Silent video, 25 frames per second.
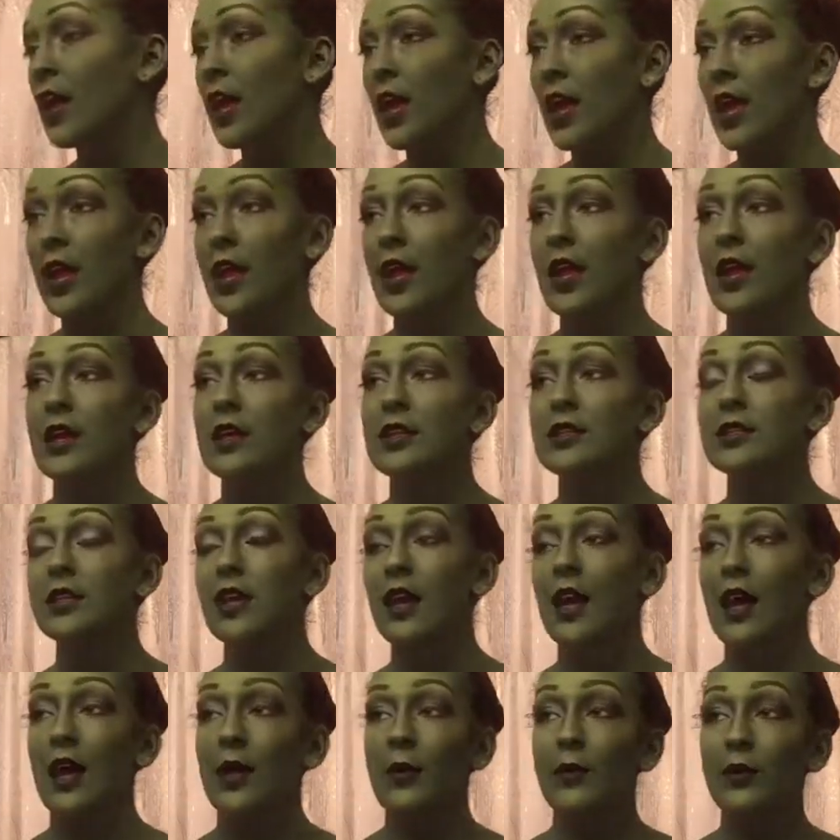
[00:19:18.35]
And
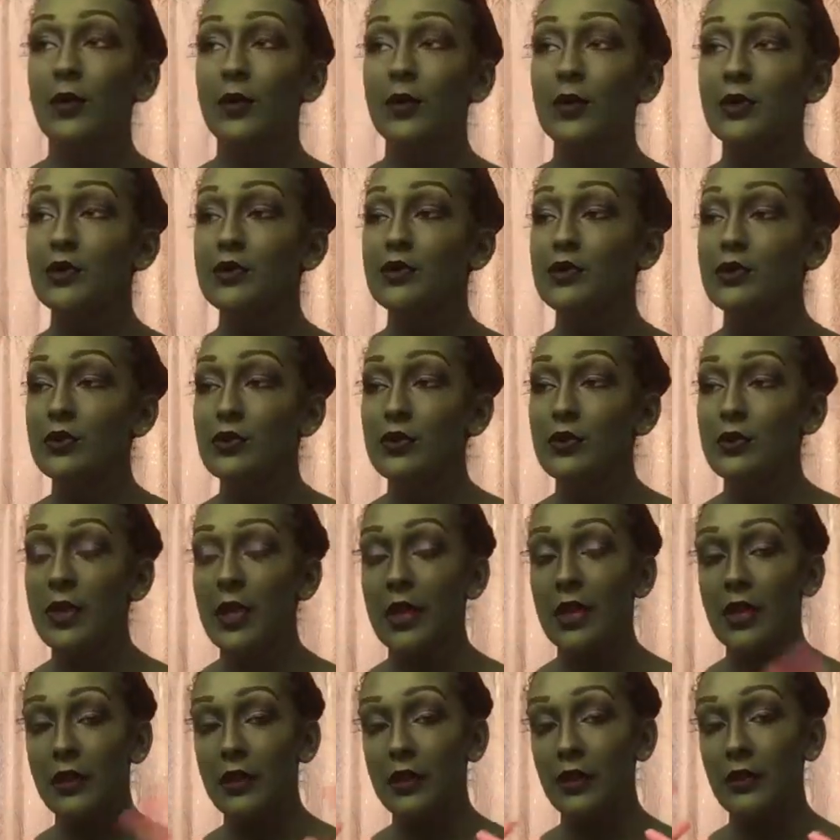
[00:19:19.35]
I'm going to
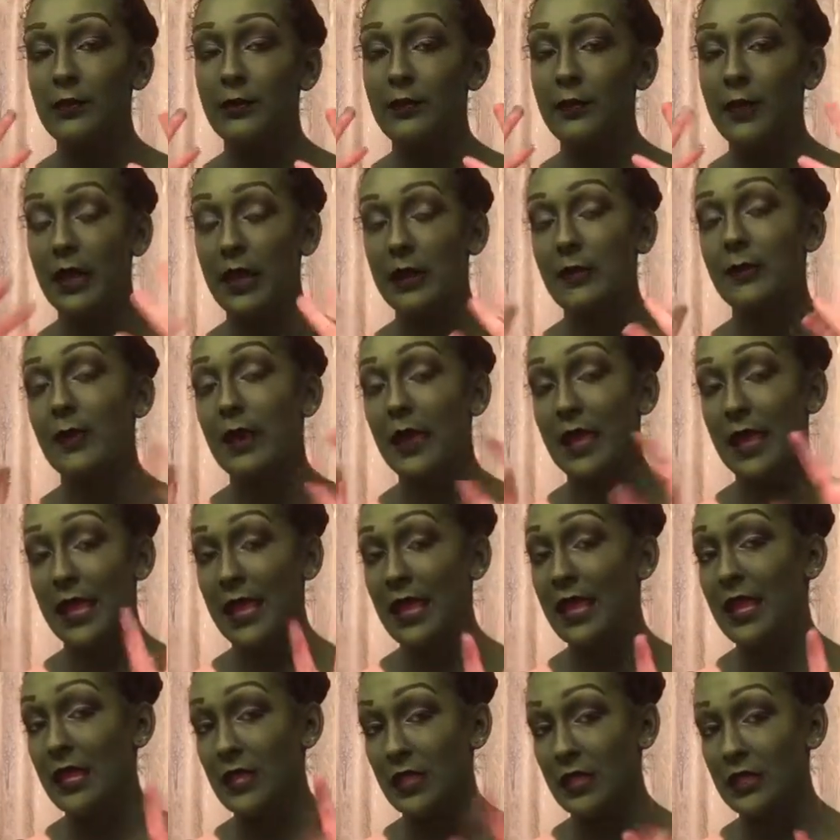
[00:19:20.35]
then paint my
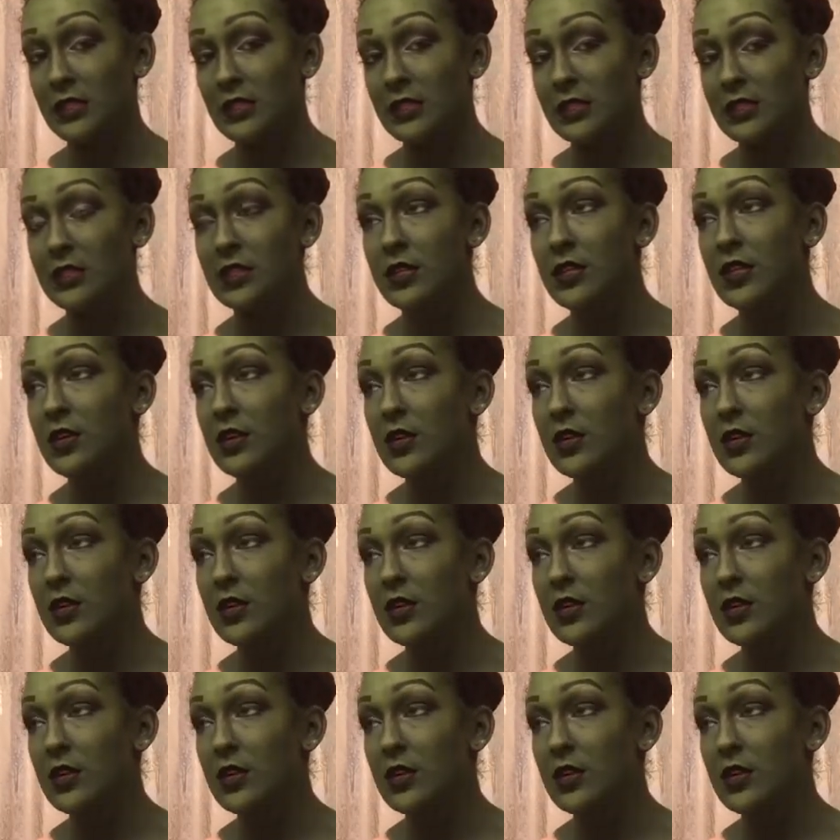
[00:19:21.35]
hands.